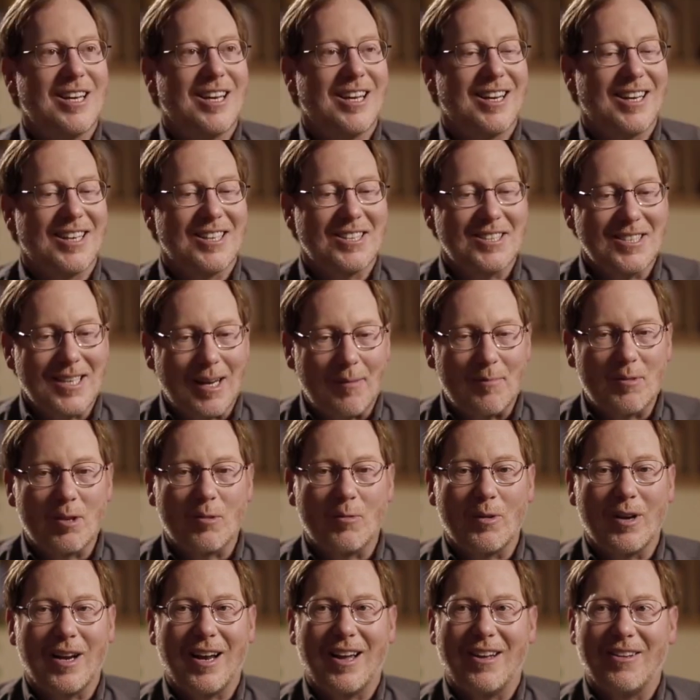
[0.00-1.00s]
he can accept
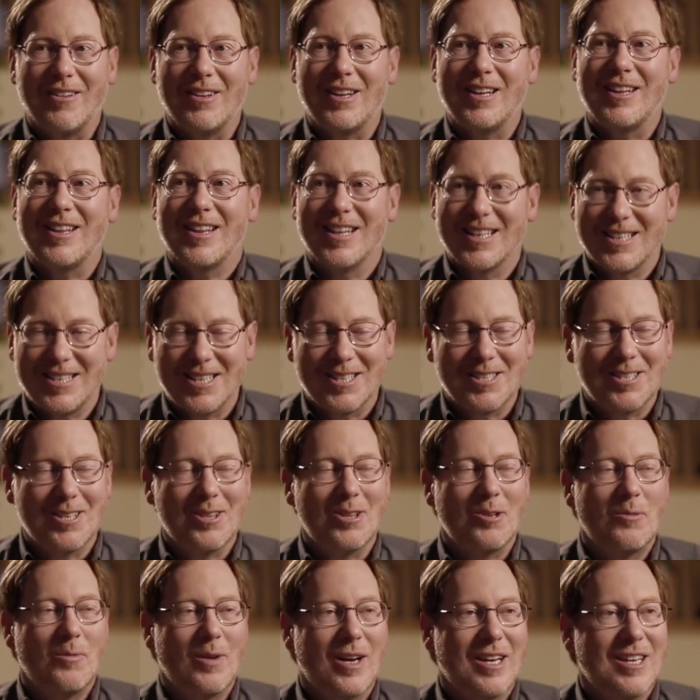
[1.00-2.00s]
the reality, this
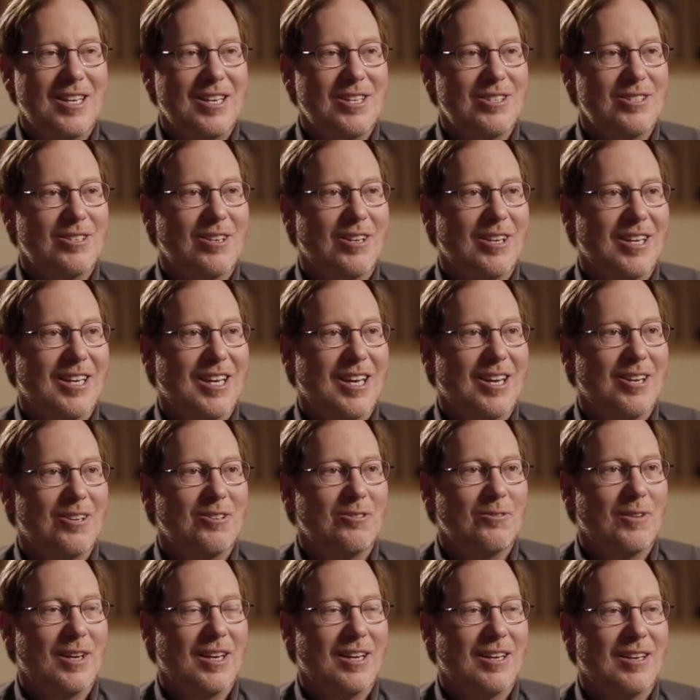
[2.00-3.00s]
isn't the way he's going to get
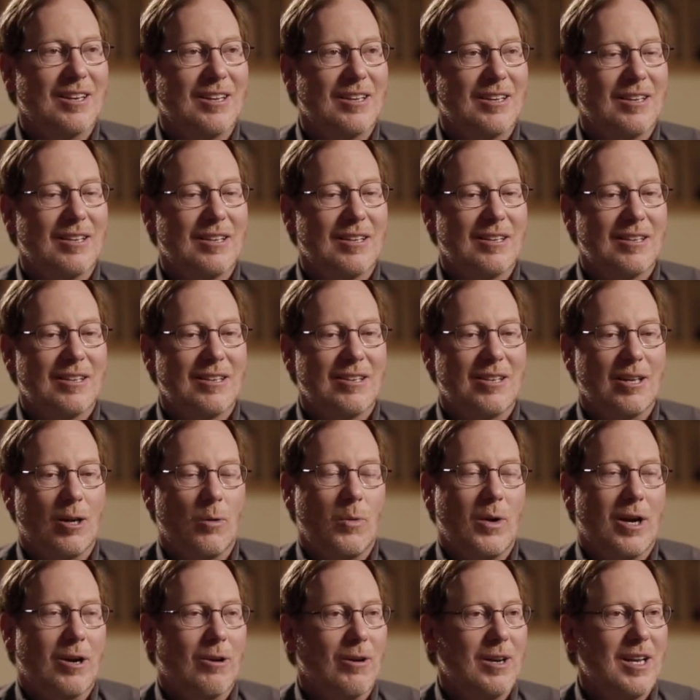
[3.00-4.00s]
a drink,
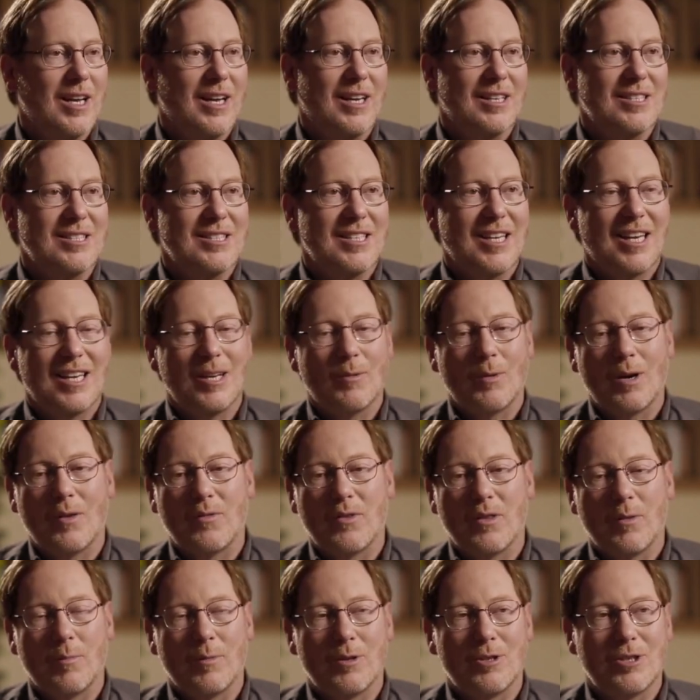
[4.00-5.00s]
the quicker he can stand
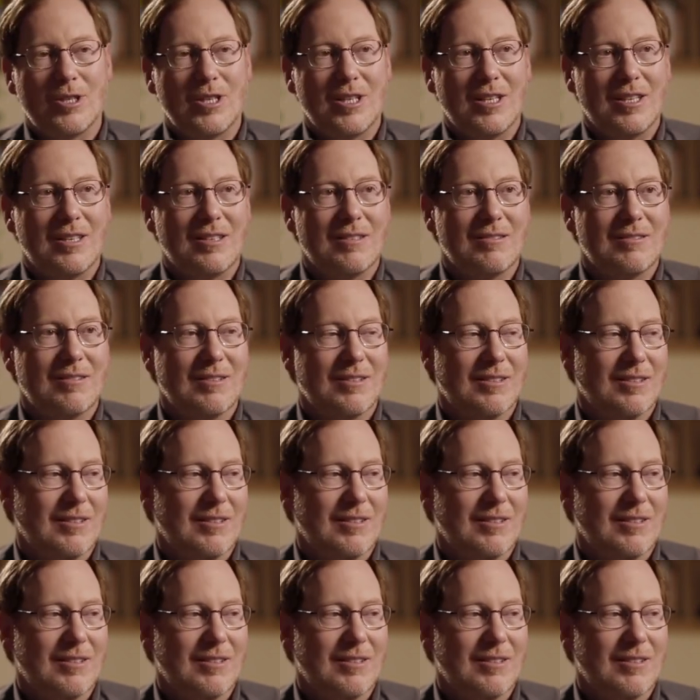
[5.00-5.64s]
away from the machine,